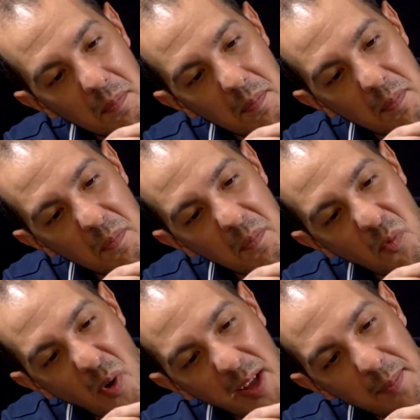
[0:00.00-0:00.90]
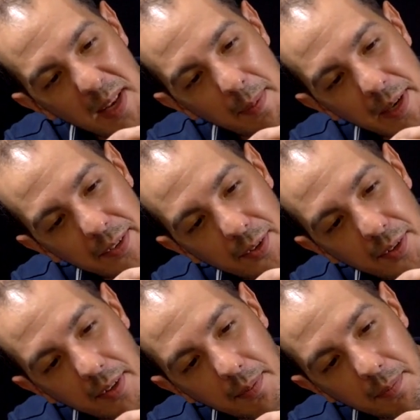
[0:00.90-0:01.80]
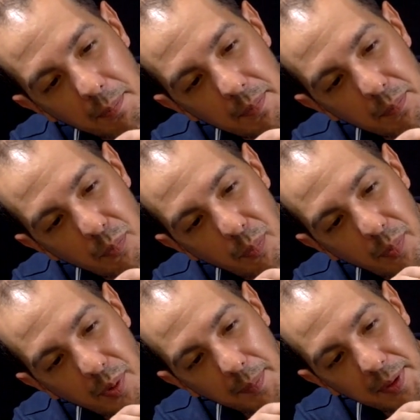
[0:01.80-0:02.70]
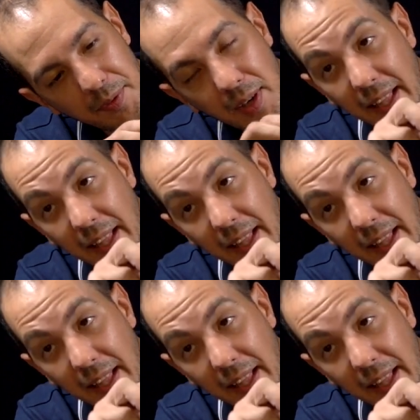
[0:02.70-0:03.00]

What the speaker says: 1 millimeter, perhaps even